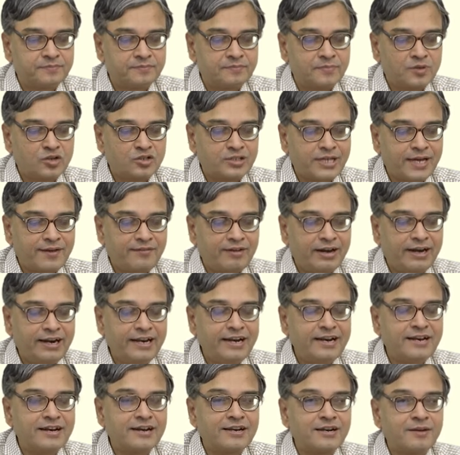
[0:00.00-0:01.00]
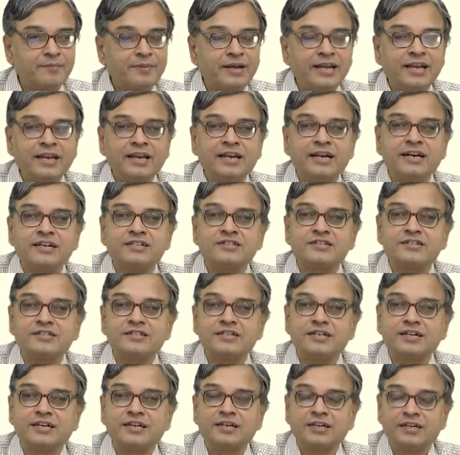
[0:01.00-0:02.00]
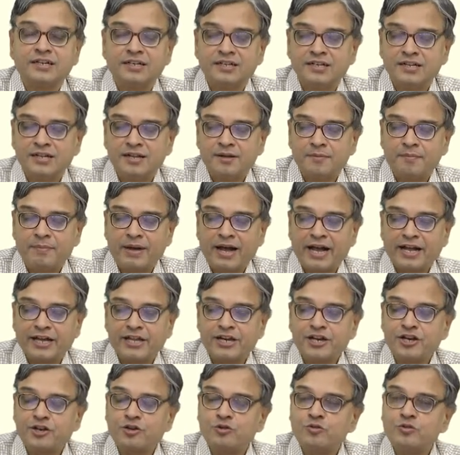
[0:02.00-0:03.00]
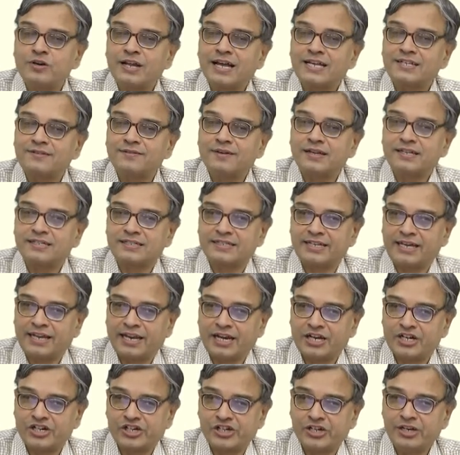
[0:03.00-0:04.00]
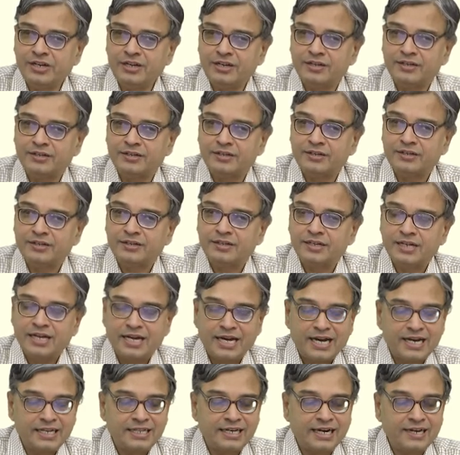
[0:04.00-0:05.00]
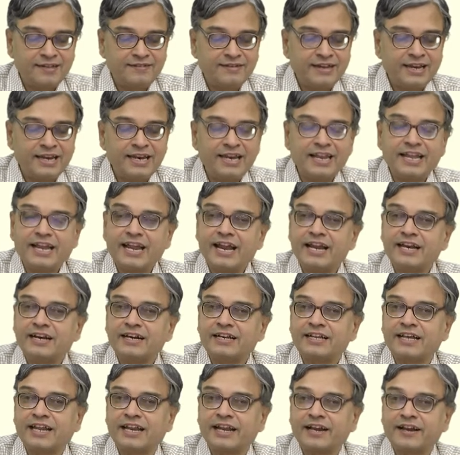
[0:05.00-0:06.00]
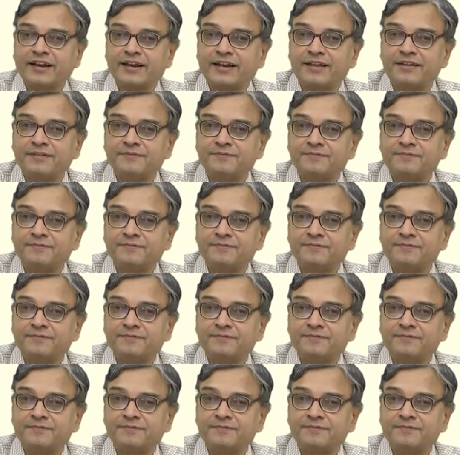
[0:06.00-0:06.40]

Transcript: because I have already determined its uh, magnitude as well as direction, and that is indicated correctly.